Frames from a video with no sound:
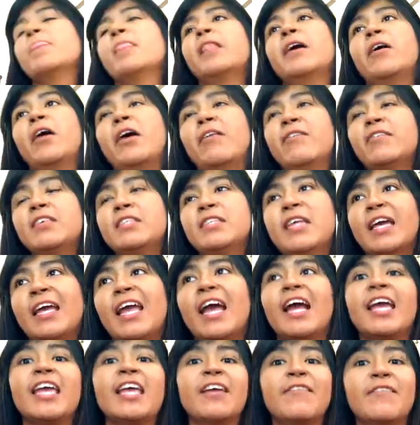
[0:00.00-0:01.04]
Now, obviously, I
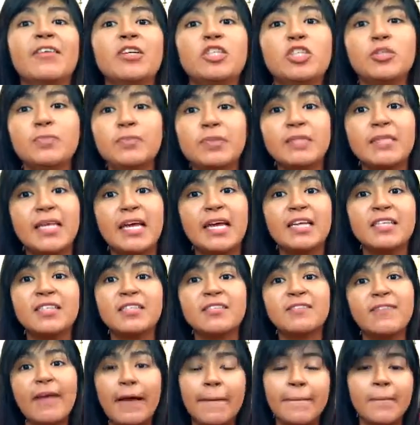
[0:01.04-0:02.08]
can't give her
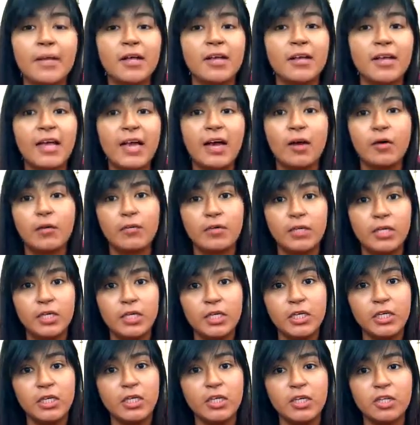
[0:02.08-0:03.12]
2% fat milk, how we,
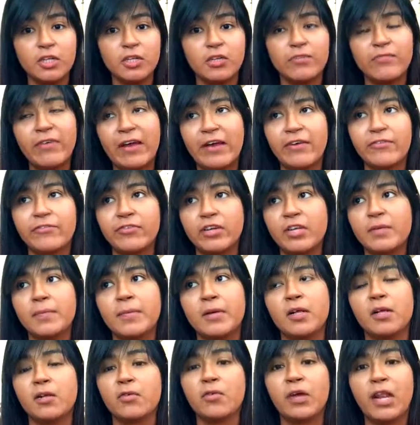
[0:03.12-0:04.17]
fat-free
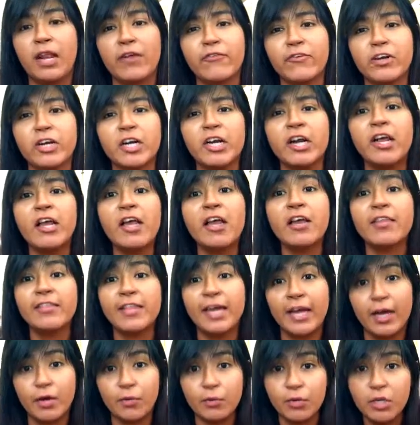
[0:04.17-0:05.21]
milk, whatever,
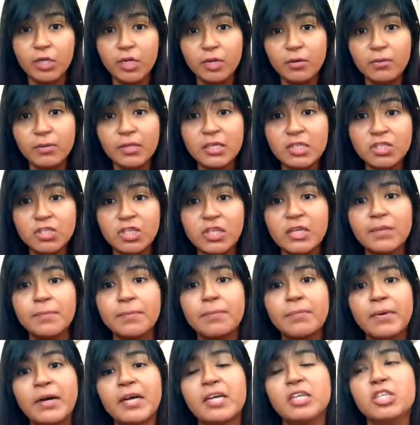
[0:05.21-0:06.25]
that we normally
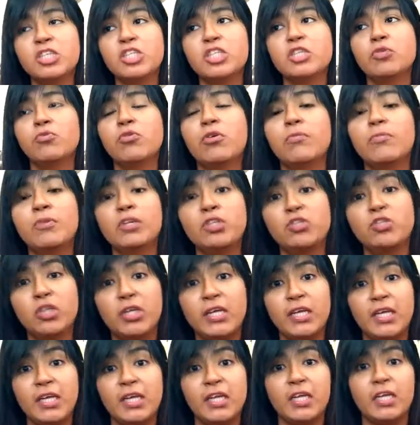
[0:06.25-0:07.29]
drink, but she will be
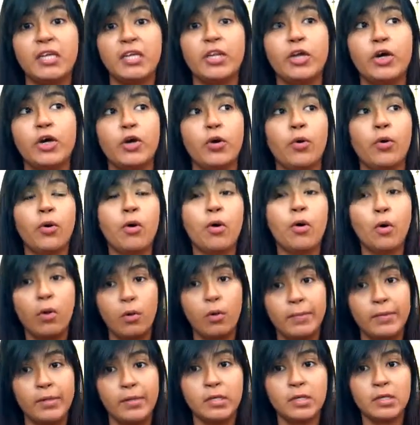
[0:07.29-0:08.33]
drinking, you know,
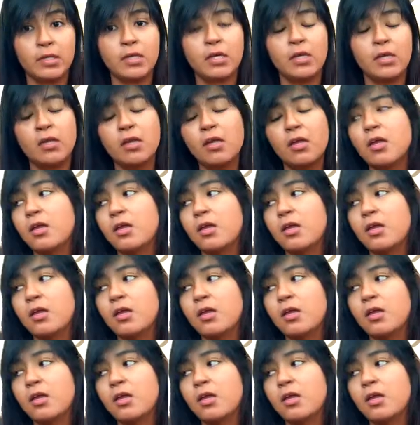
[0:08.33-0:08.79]
whole milk.